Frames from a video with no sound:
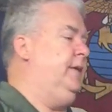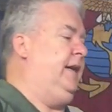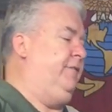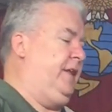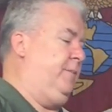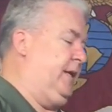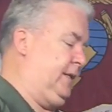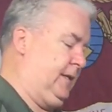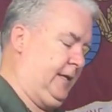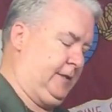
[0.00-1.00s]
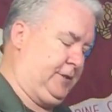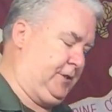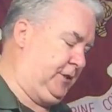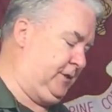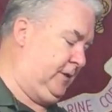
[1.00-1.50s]
Everything about it's
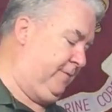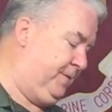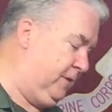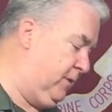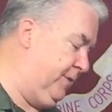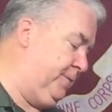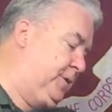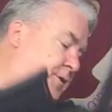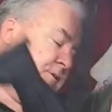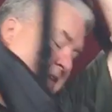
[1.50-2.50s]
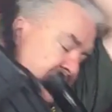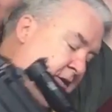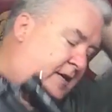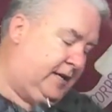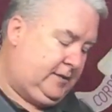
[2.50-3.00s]
just a fun rifle
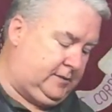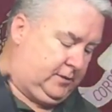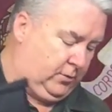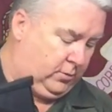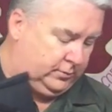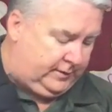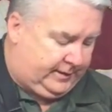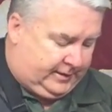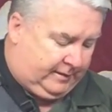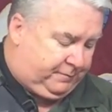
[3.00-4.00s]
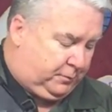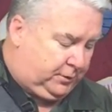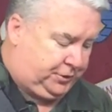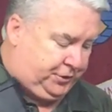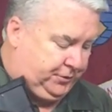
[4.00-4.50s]
to hold, comfortable
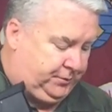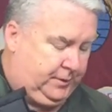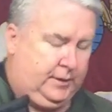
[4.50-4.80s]
to shoot,